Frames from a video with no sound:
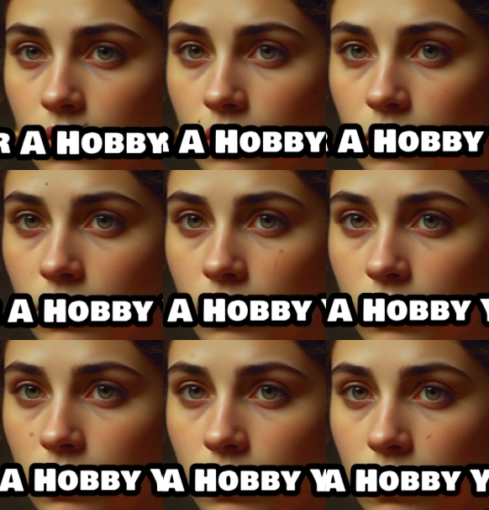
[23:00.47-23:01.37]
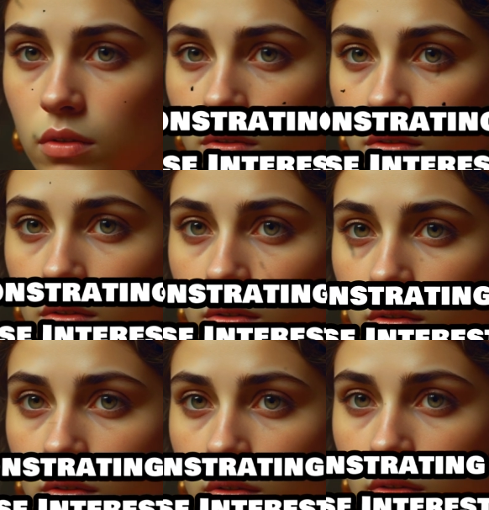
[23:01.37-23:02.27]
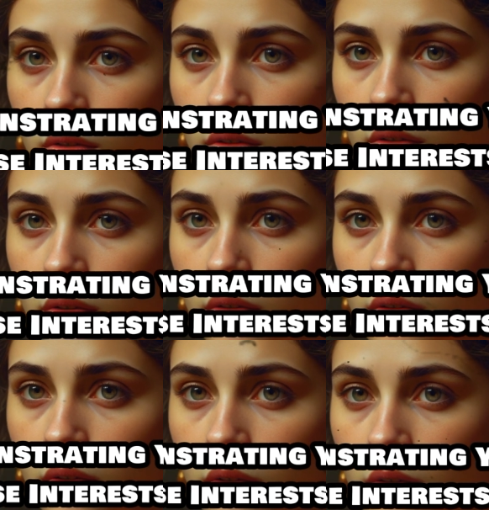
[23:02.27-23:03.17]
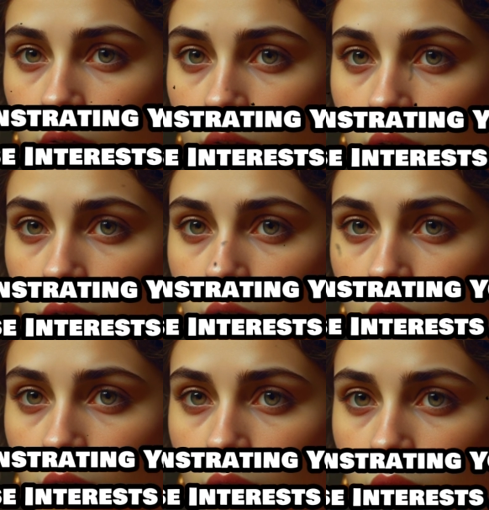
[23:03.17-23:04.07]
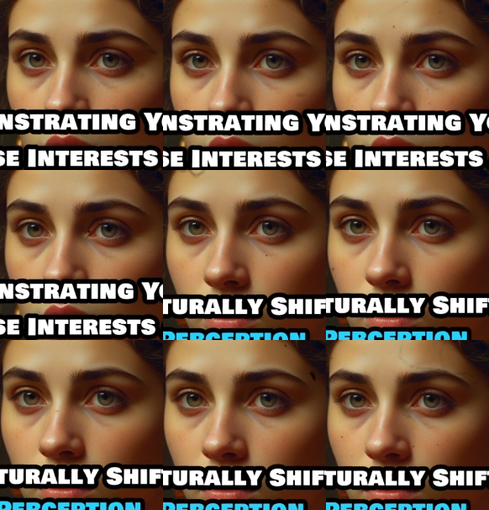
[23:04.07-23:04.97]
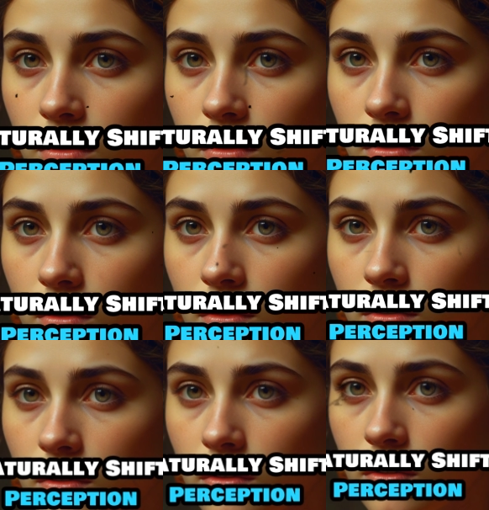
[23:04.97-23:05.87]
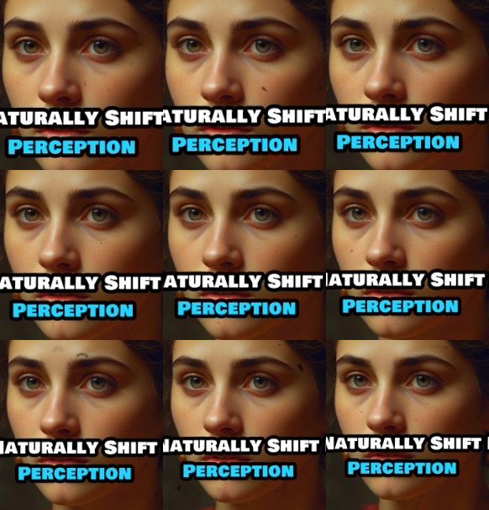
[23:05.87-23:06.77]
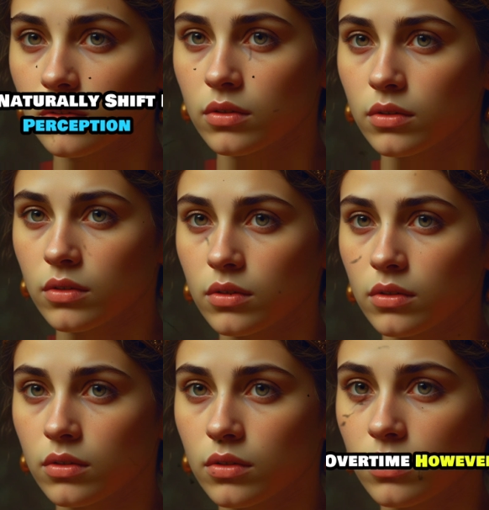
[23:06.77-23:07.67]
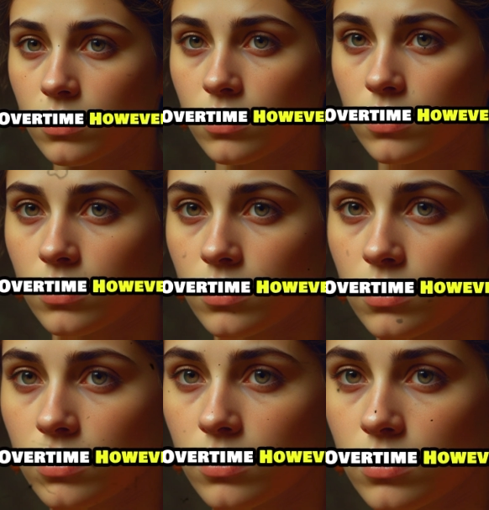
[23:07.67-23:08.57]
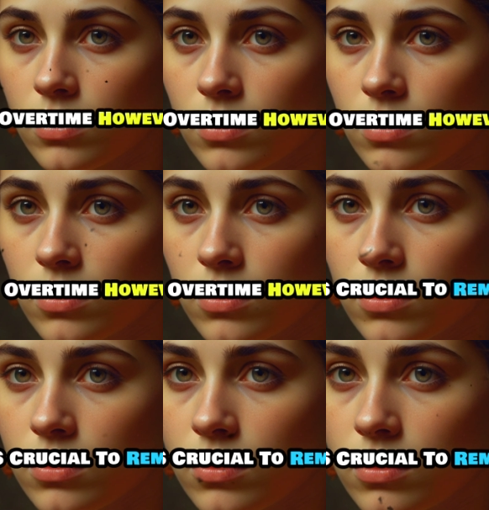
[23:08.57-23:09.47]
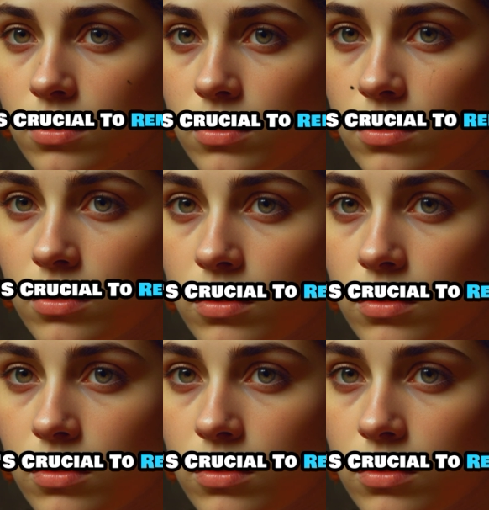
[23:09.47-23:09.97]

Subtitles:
about. Demonstrating your diverse interests and abilities can naturally shift her perception. Over time, however, it's crucial to